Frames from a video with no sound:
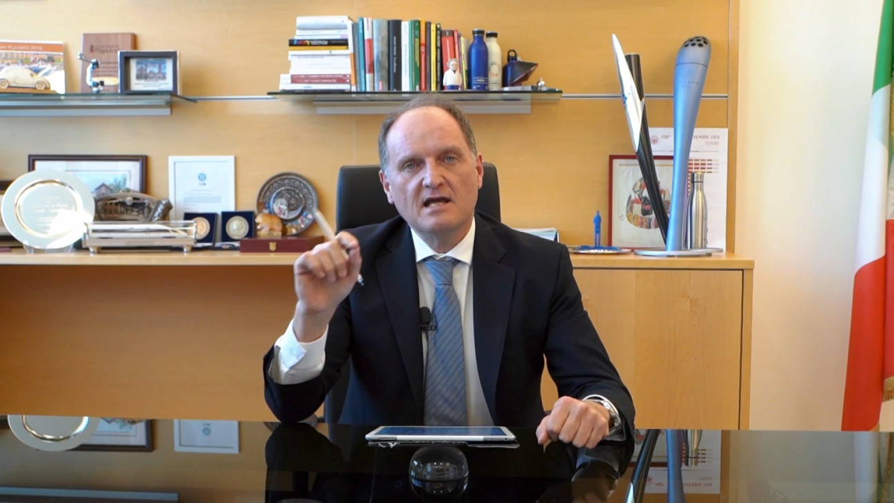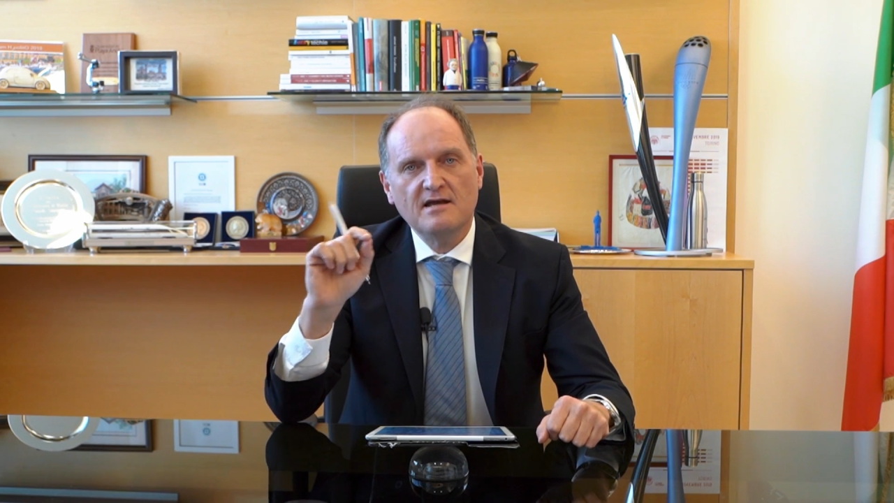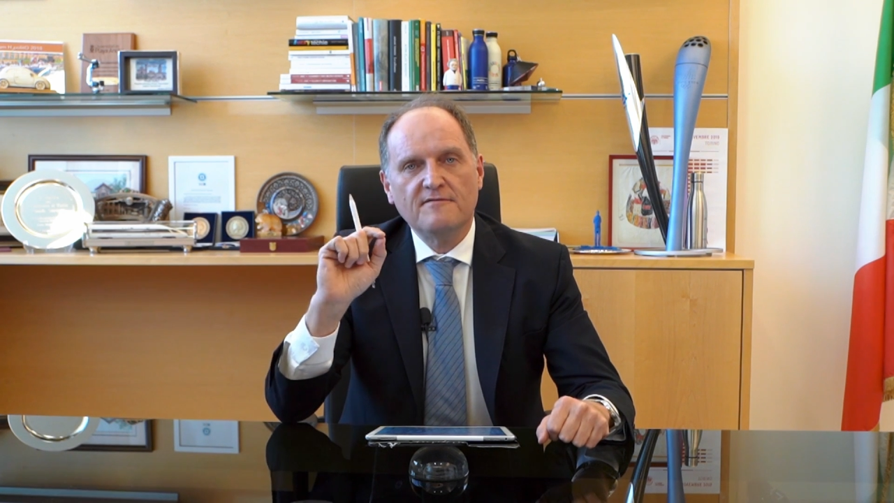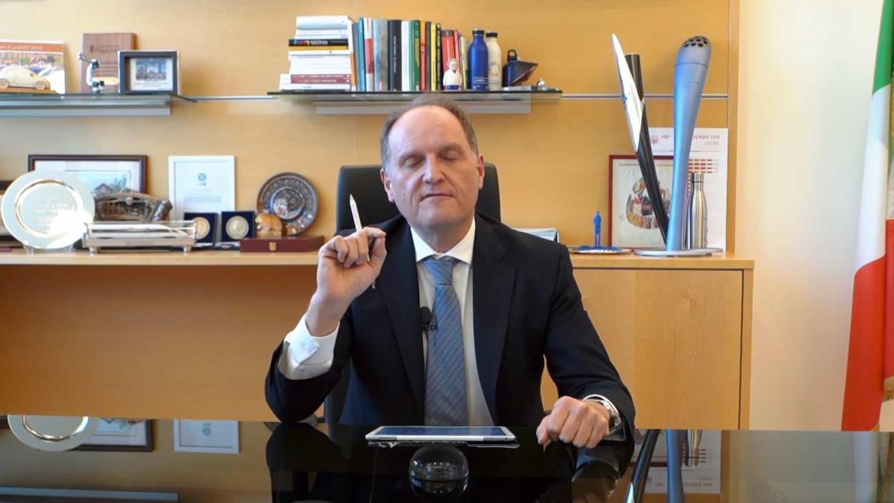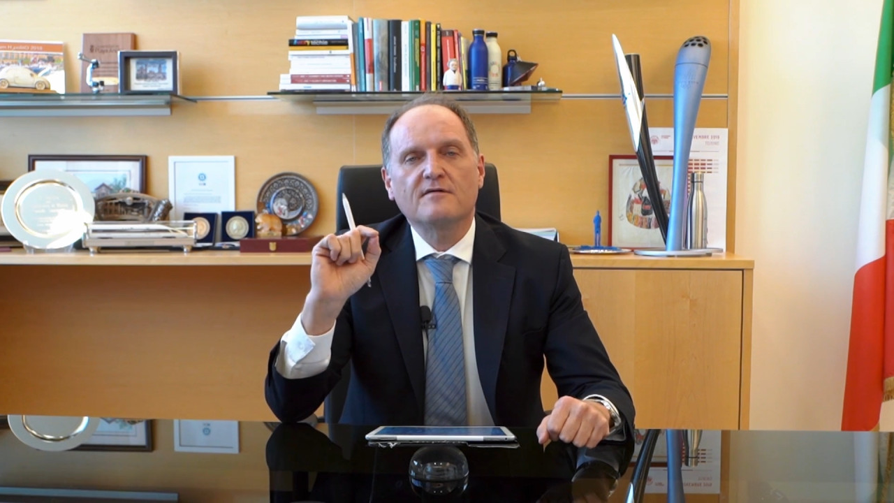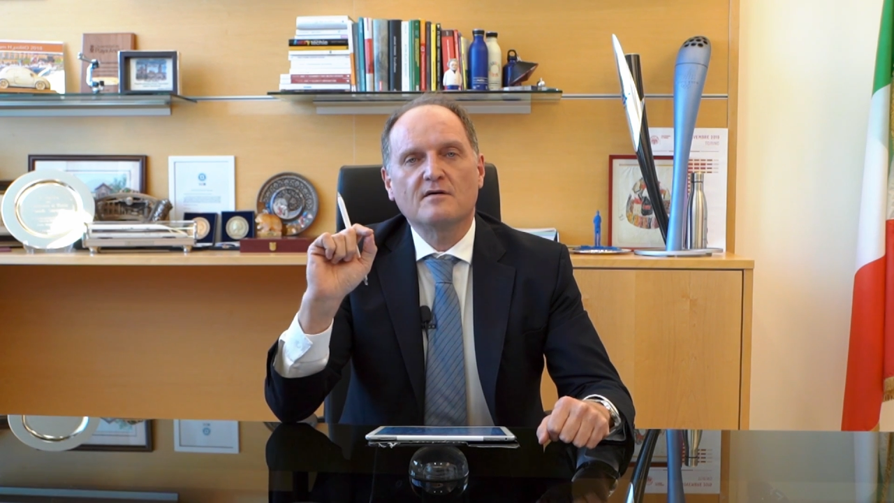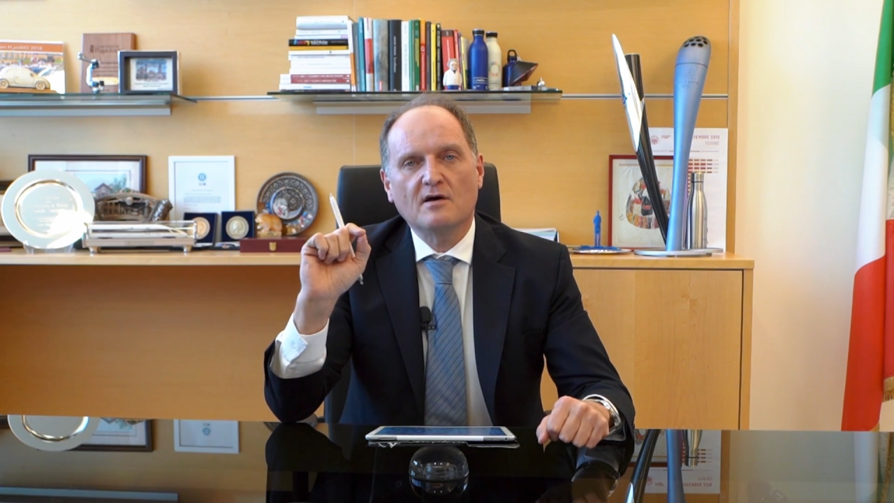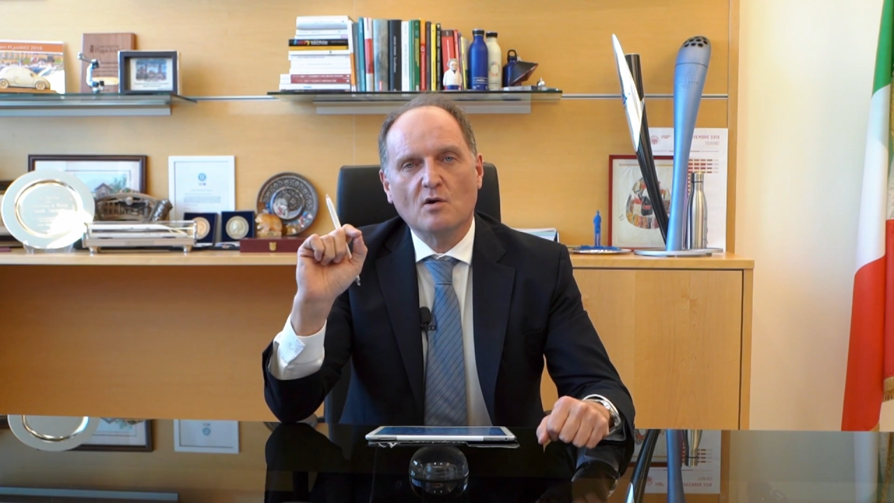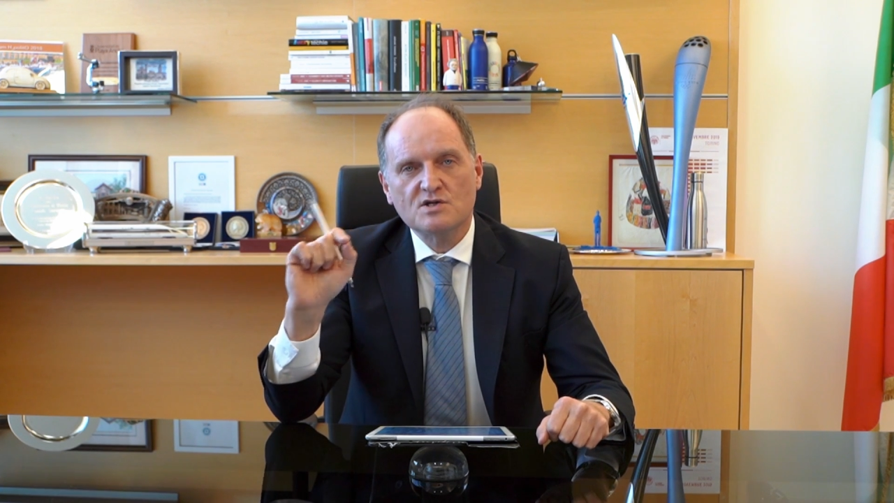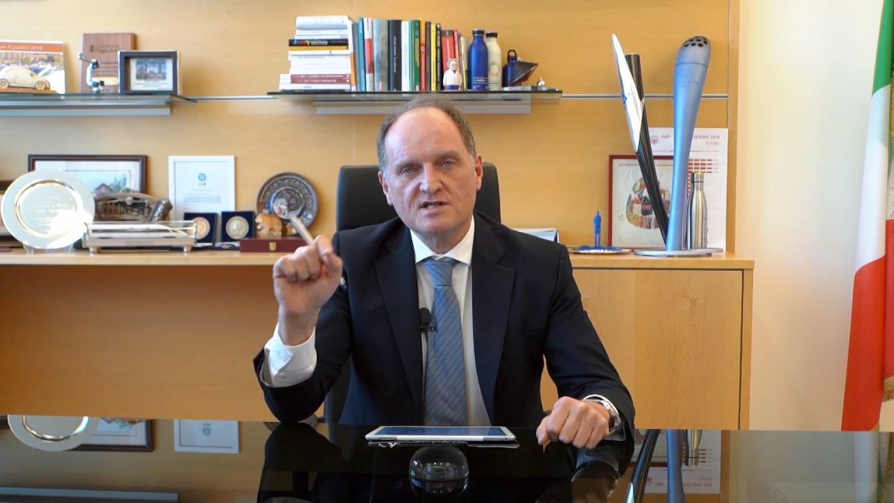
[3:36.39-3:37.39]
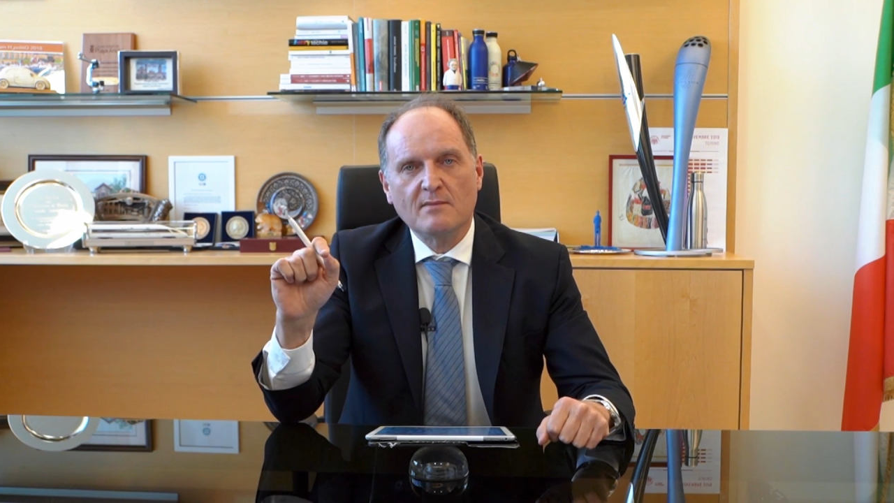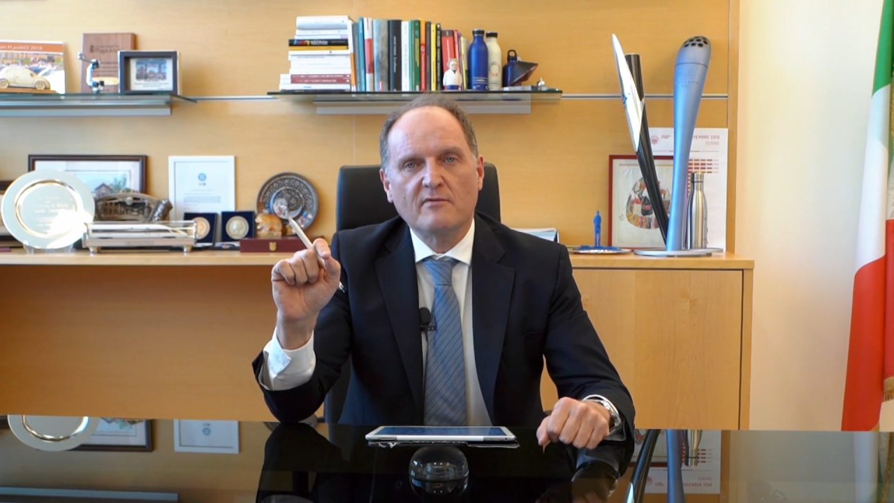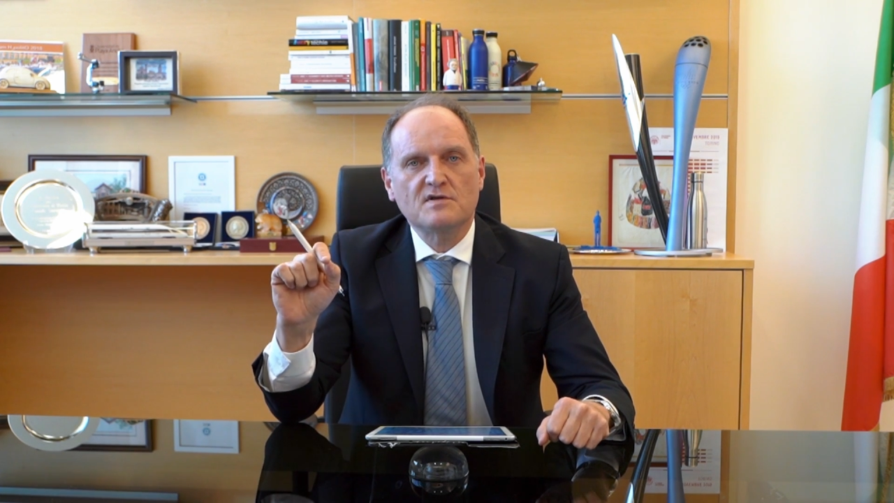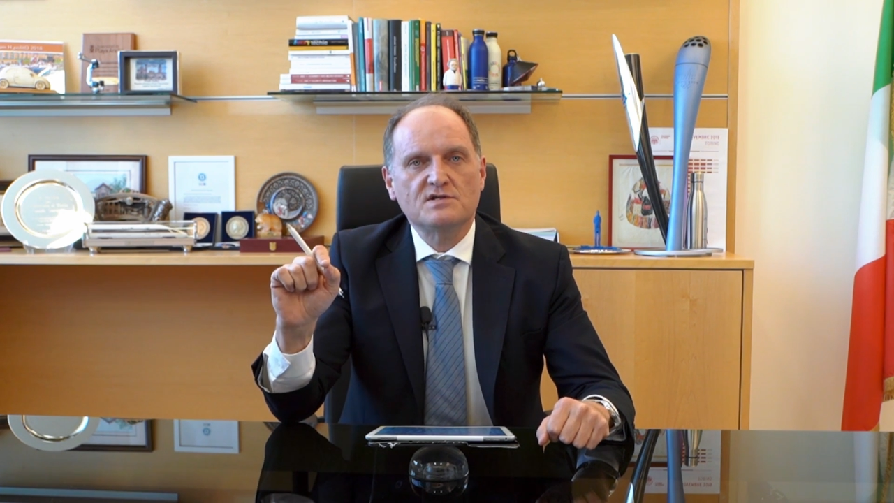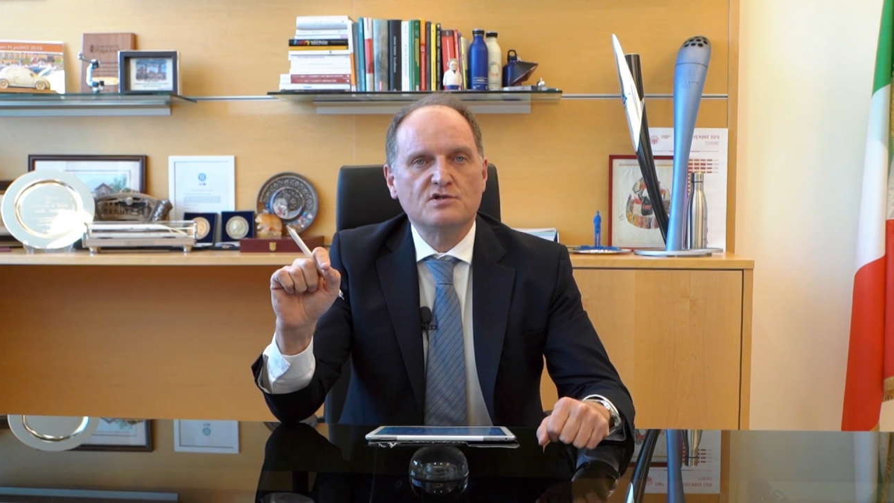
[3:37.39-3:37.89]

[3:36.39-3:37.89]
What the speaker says: if some of the